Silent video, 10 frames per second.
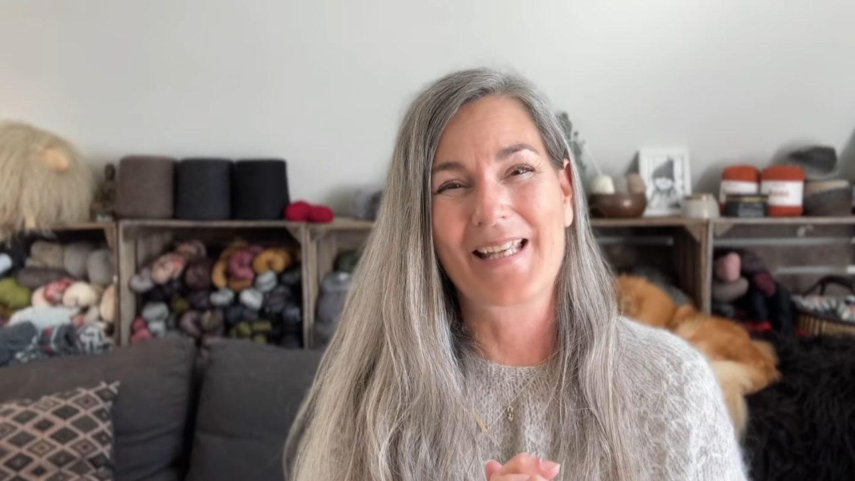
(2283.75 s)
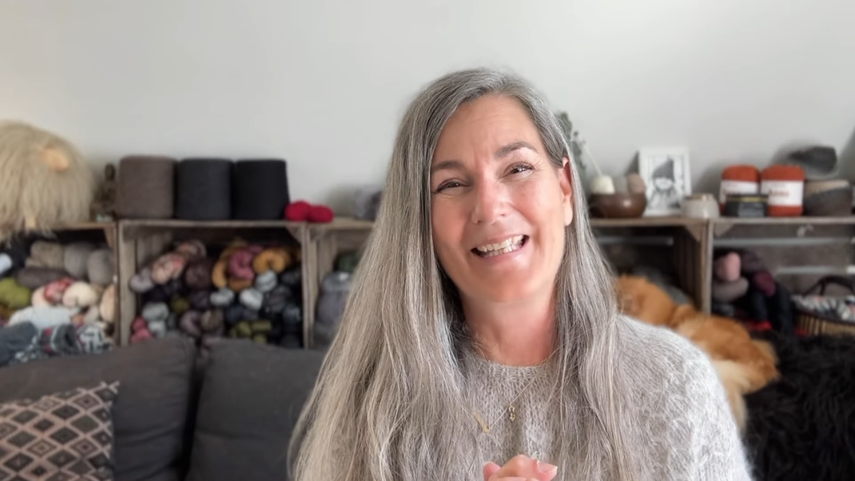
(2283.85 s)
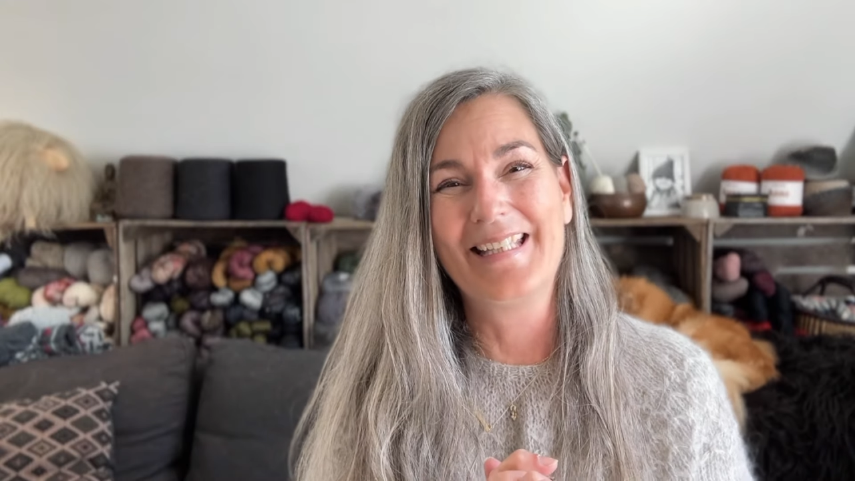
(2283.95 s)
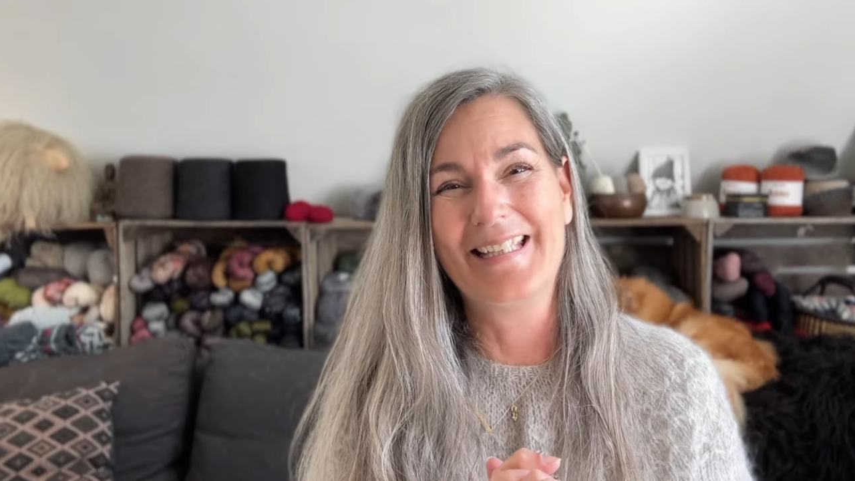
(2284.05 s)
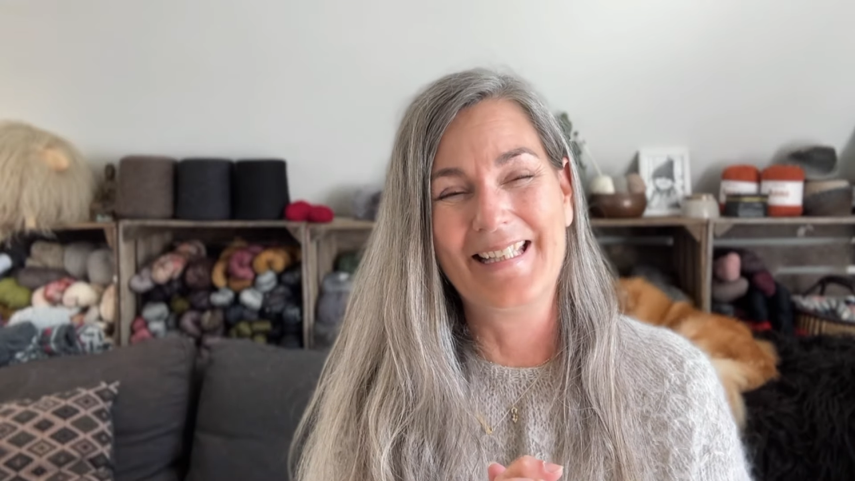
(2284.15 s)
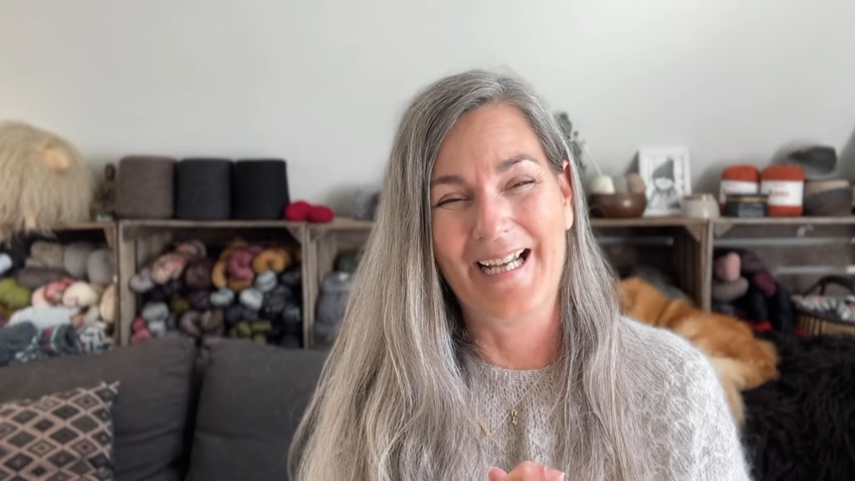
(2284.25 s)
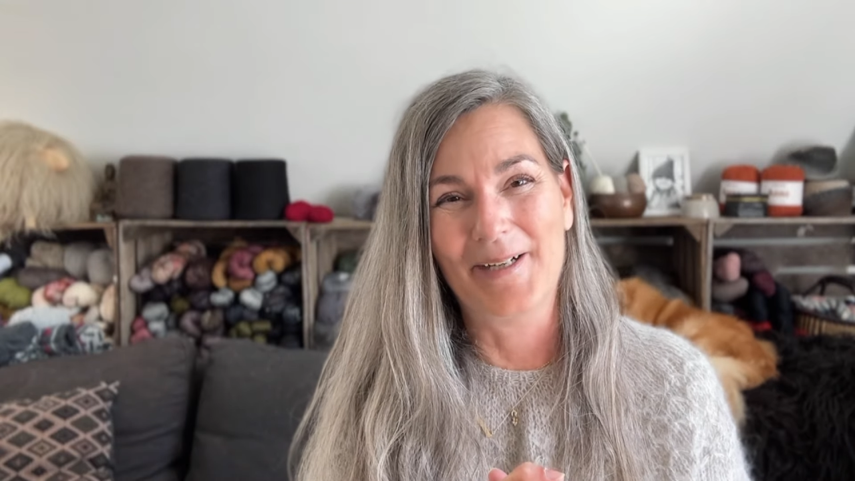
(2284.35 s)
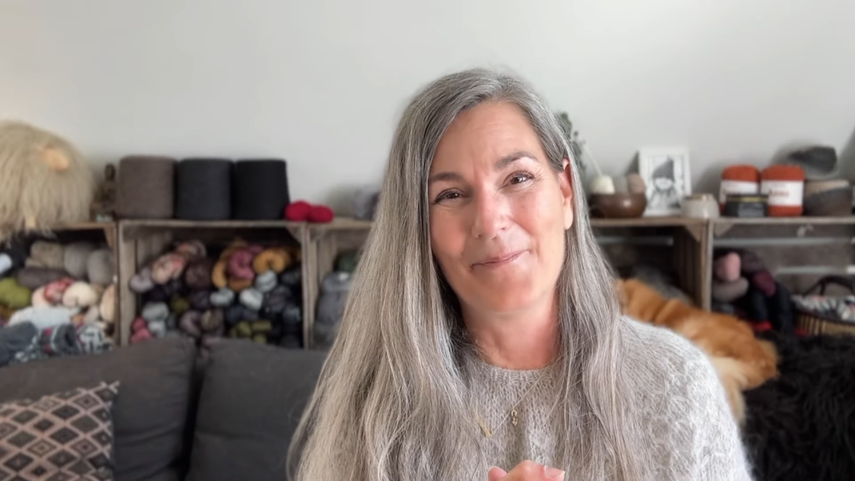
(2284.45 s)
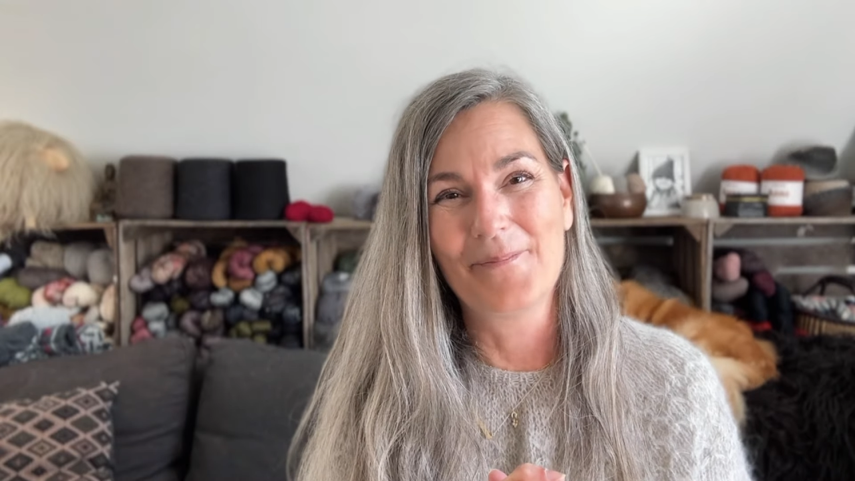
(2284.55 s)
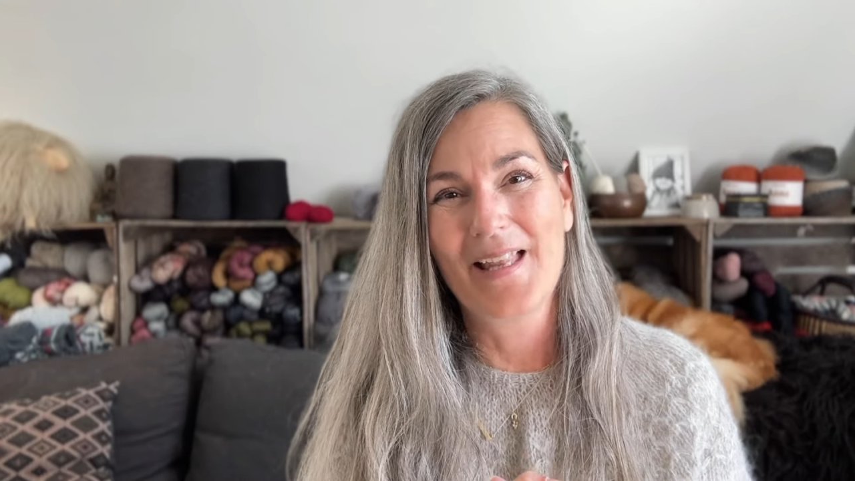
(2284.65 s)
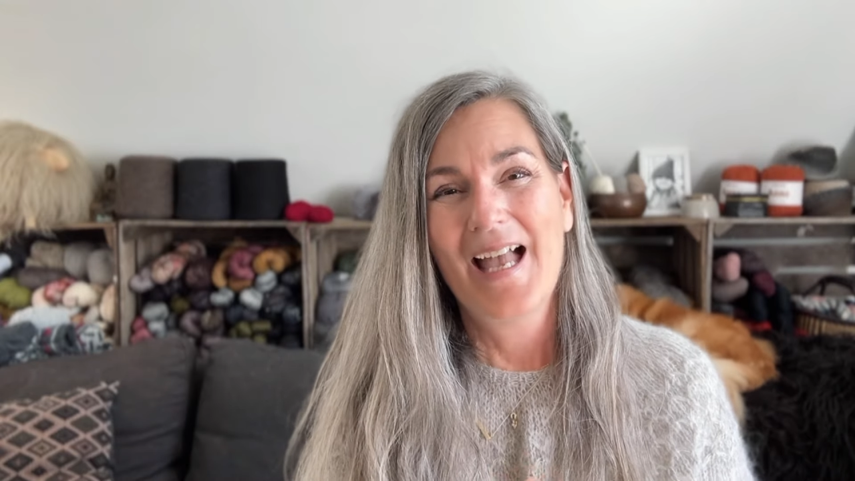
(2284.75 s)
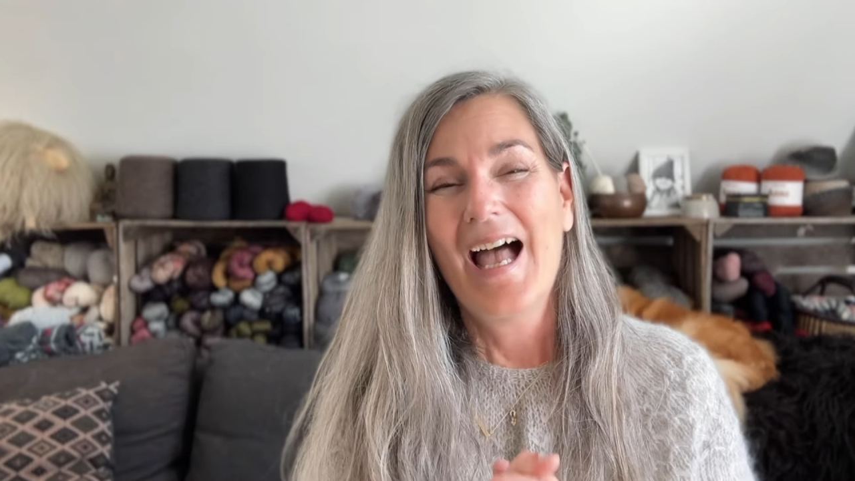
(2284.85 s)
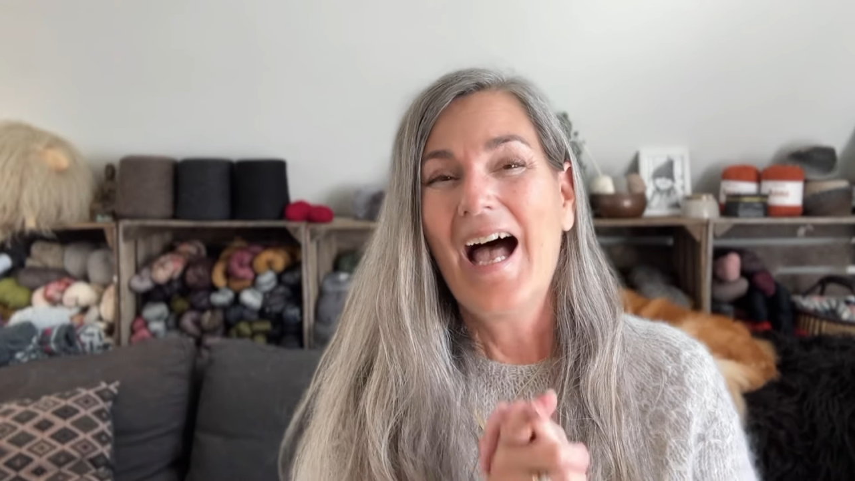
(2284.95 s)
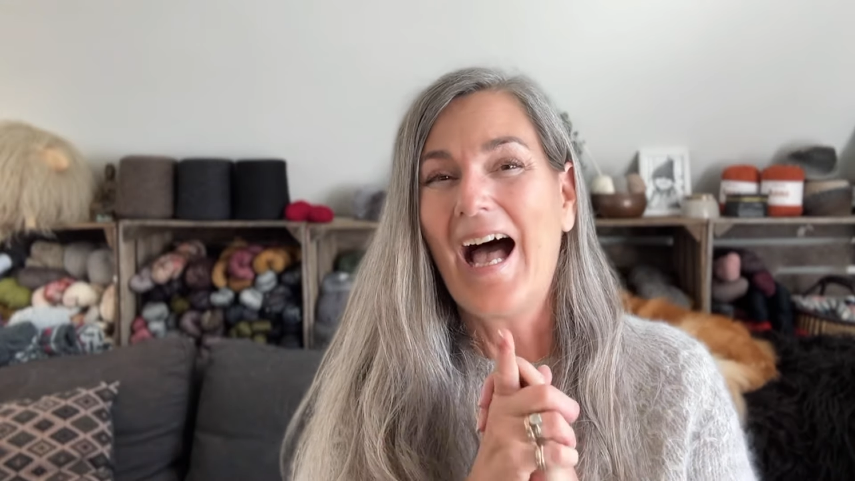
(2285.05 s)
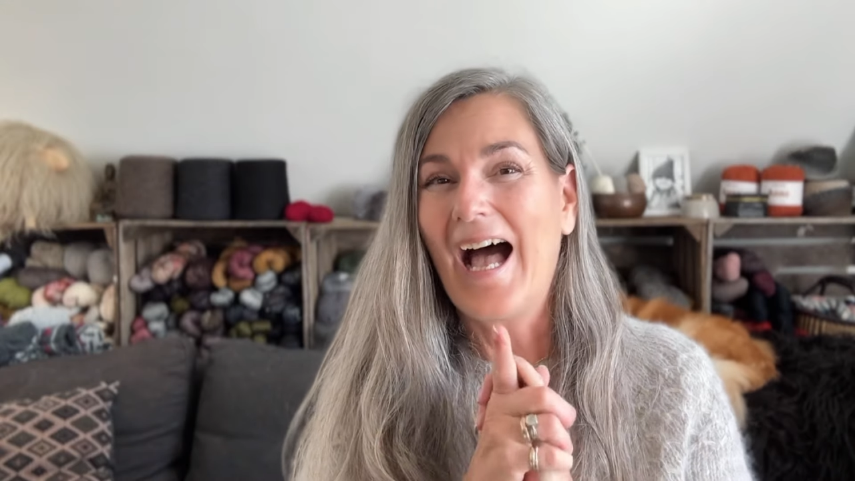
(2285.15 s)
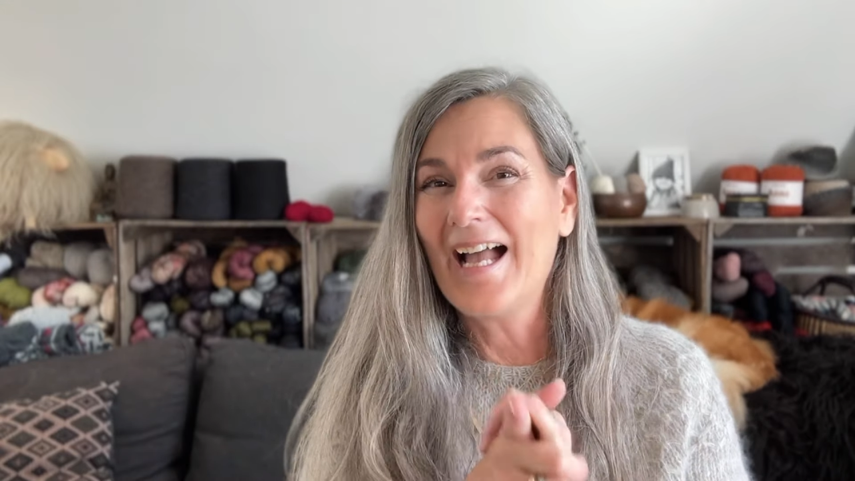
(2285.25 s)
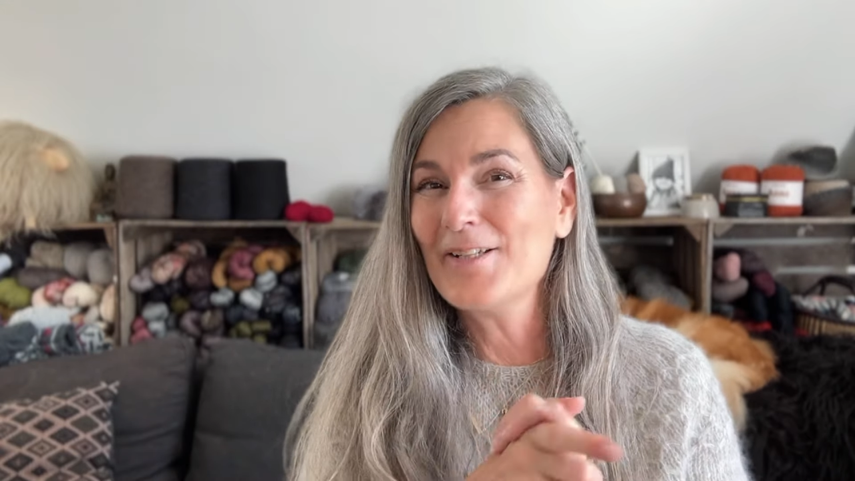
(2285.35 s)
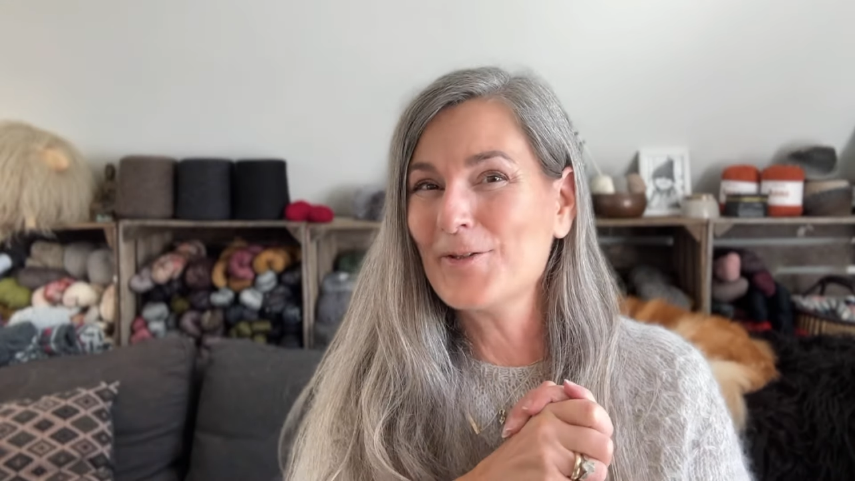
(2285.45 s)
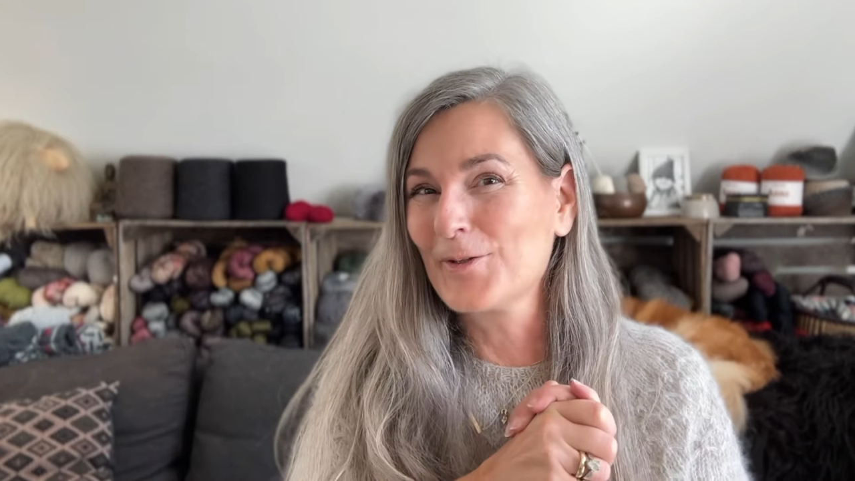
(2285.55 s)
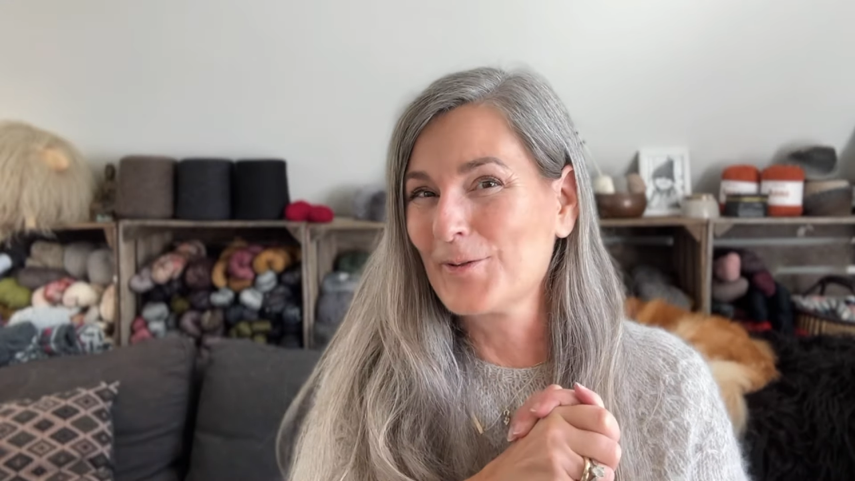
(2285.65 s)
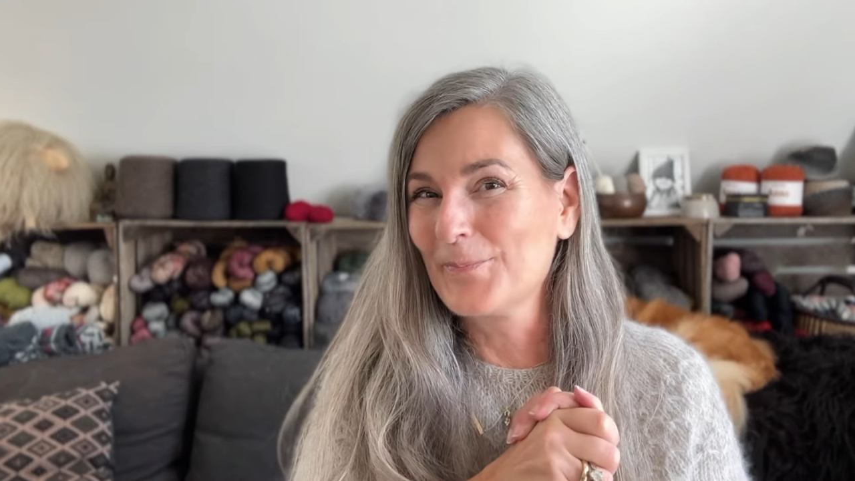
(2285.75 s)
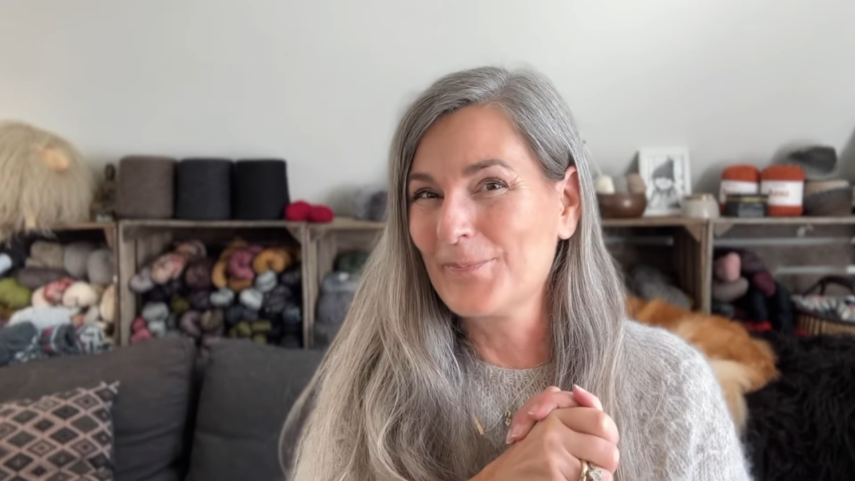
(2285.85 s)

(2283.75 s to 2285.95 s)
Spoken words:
yeah, I should